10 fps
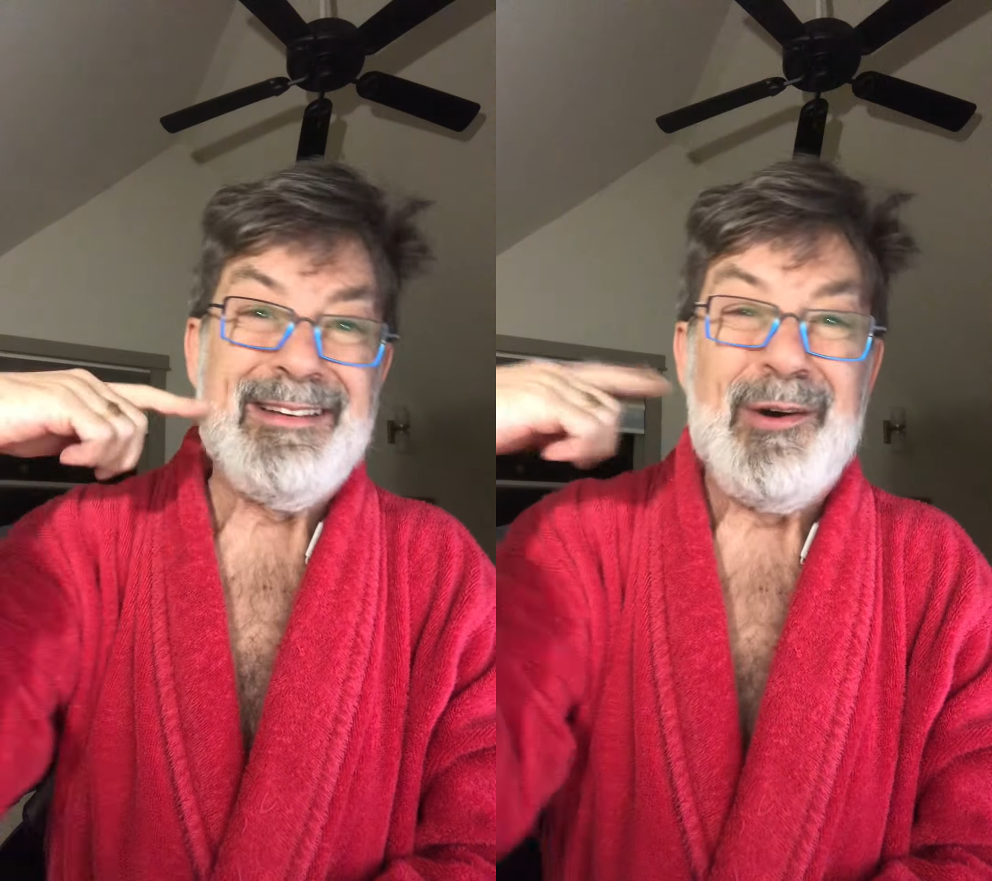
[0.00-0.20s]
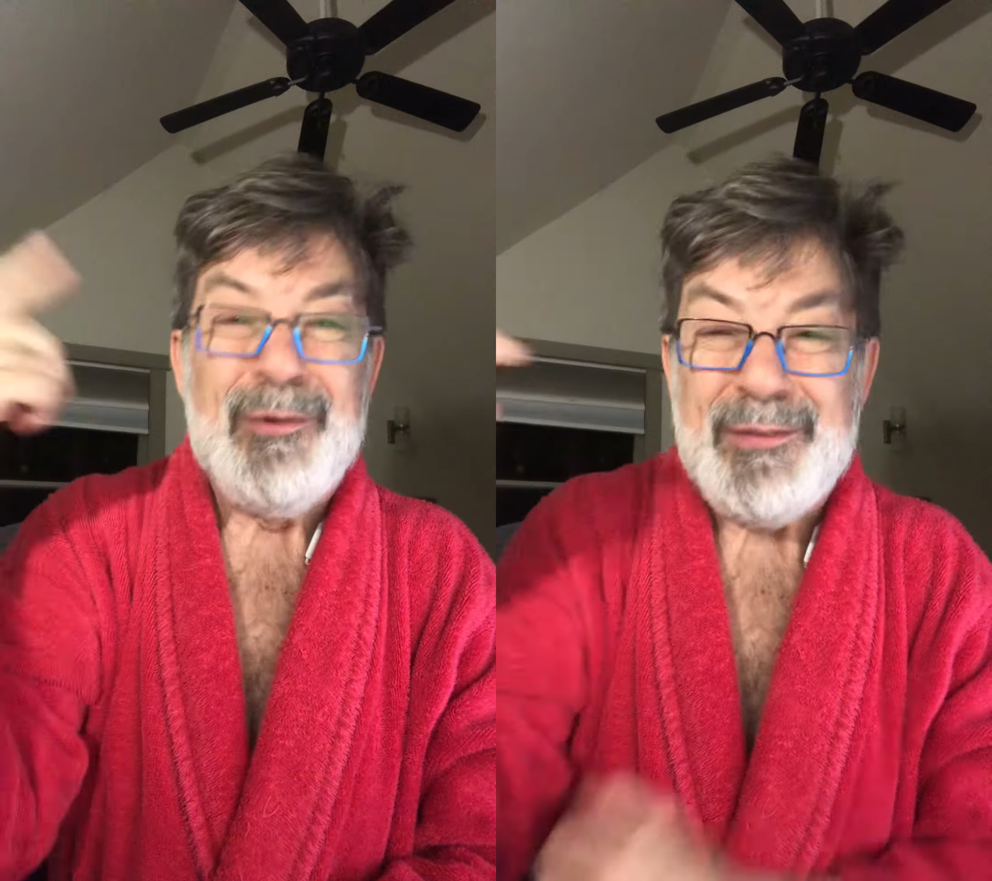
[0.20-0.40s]

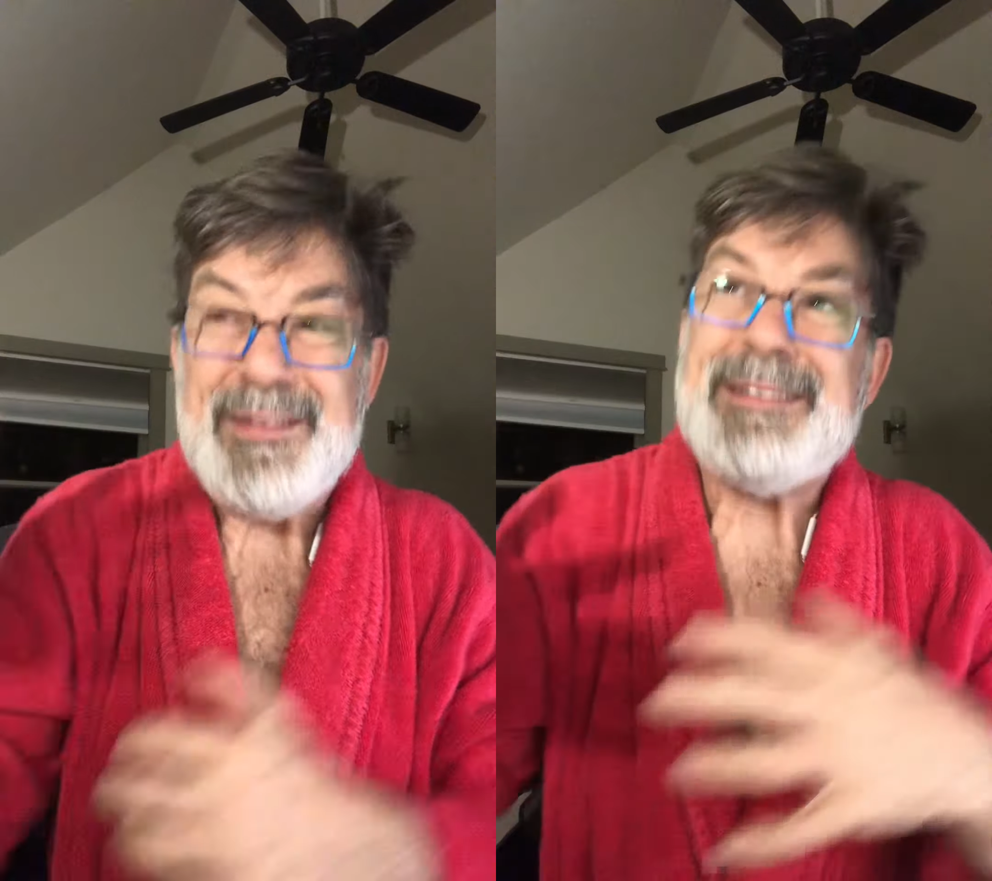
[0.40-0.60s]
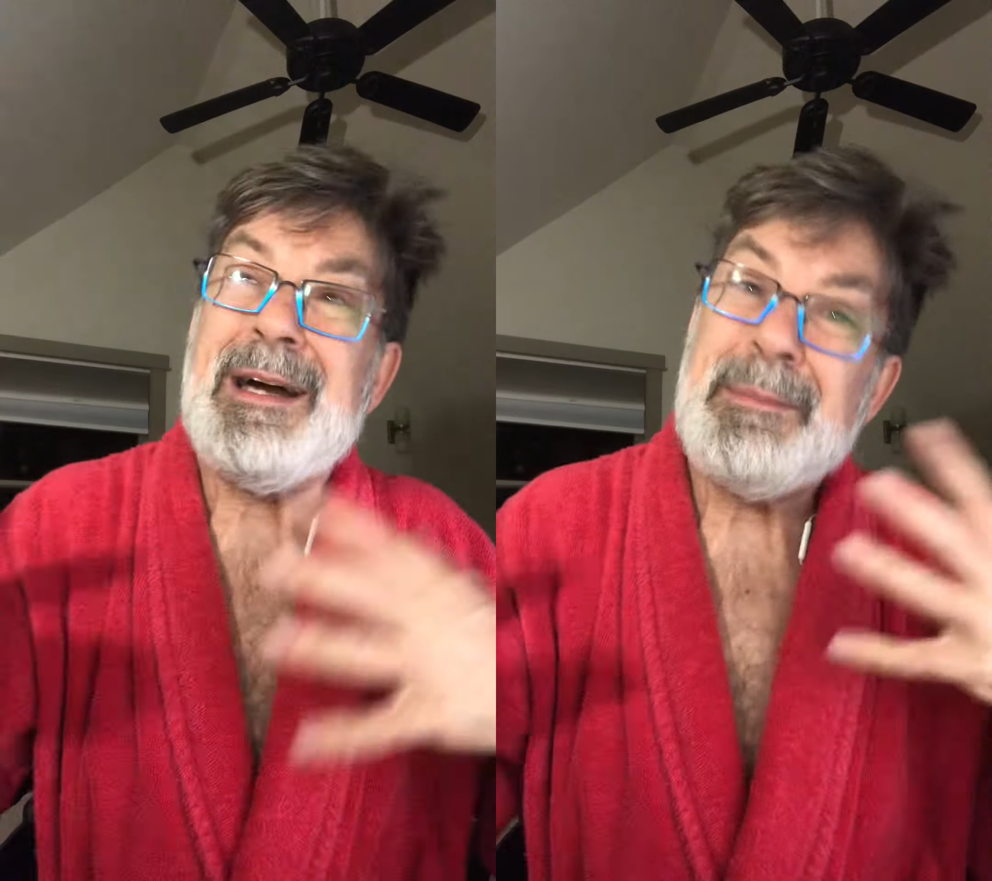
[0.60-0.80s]
over the
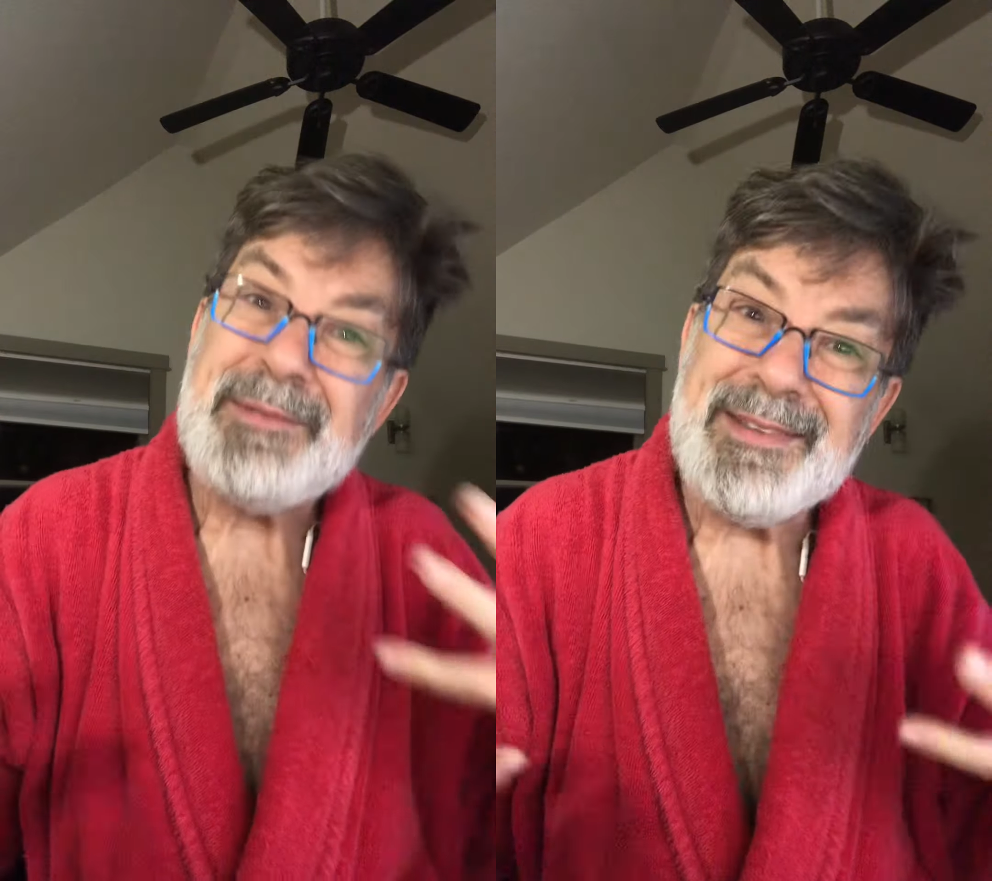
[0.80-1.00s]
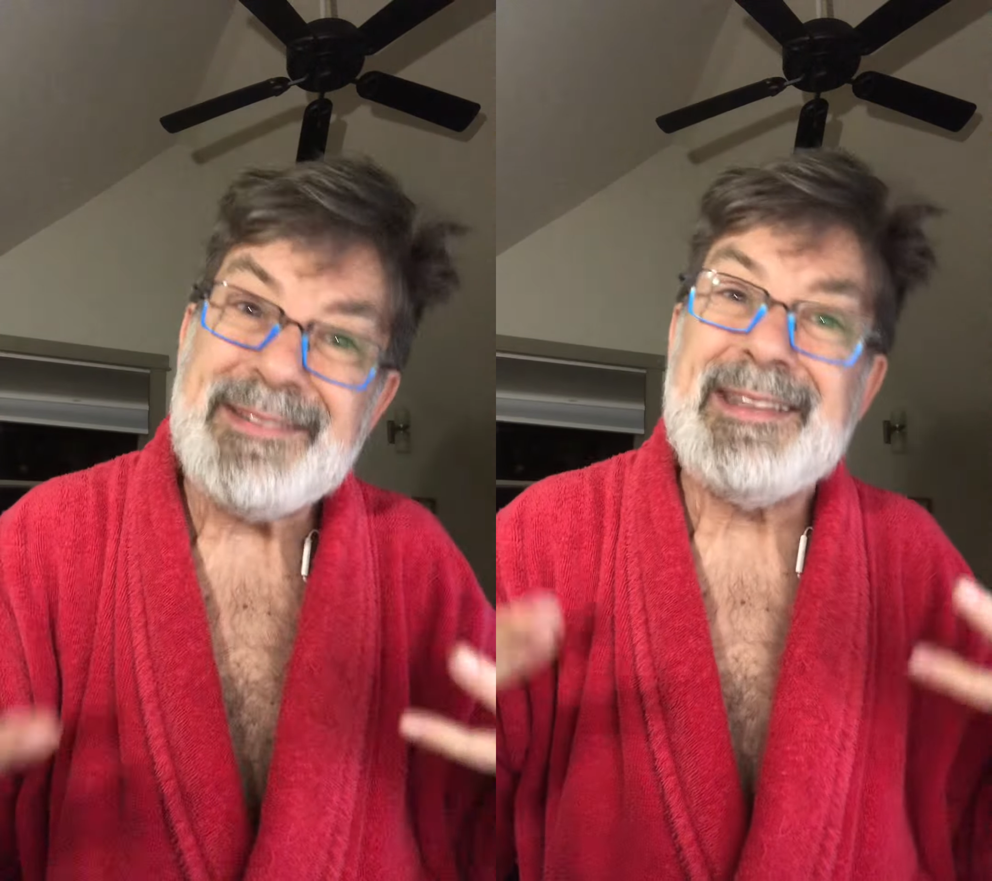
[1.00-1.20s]
top
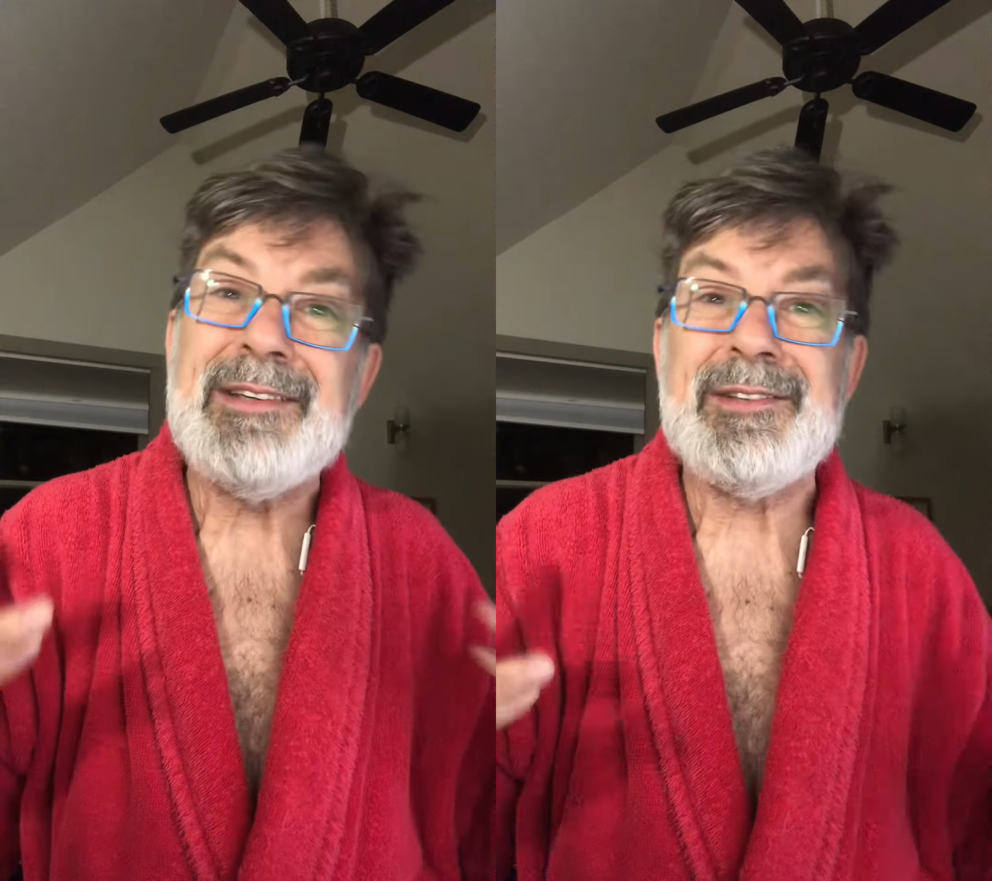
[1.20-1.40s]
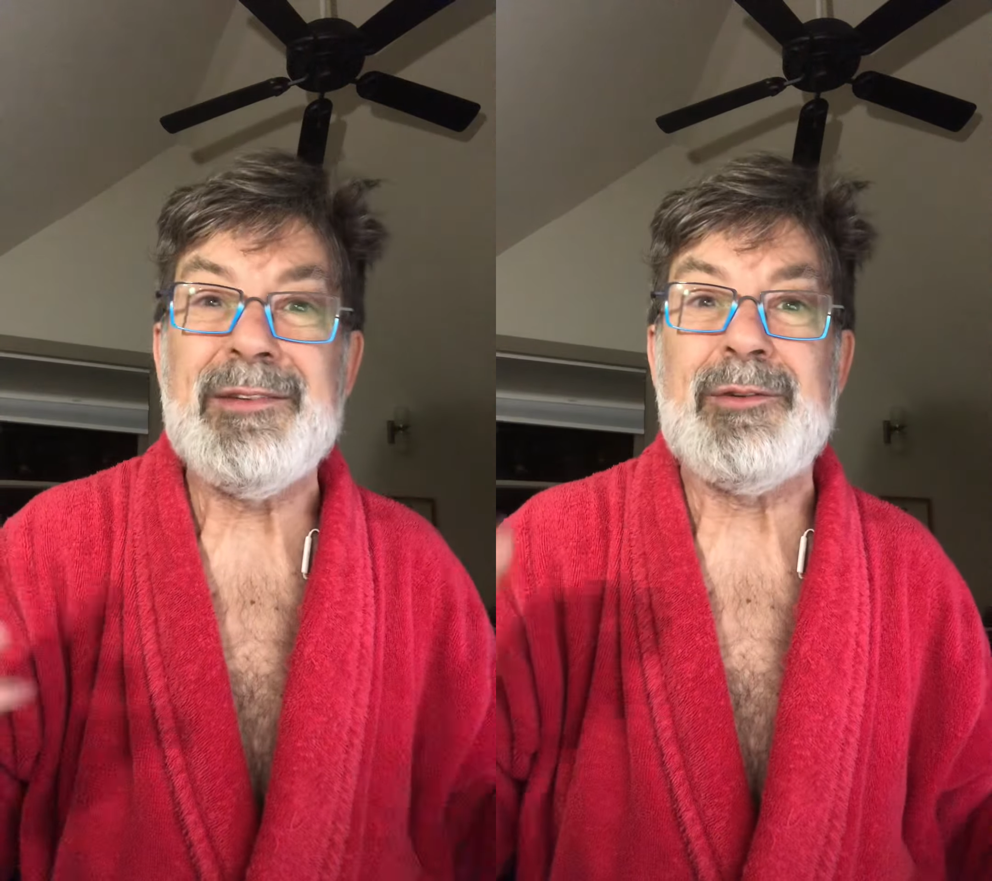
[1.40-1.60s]

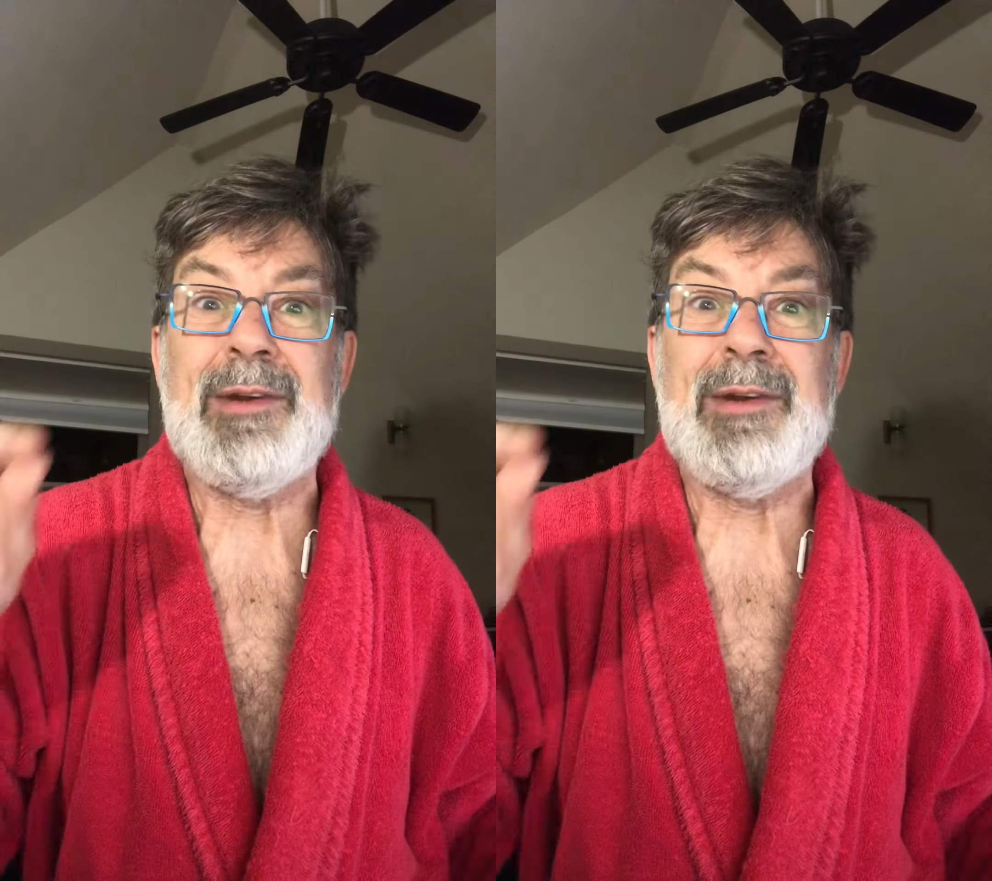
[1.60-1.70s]
sensations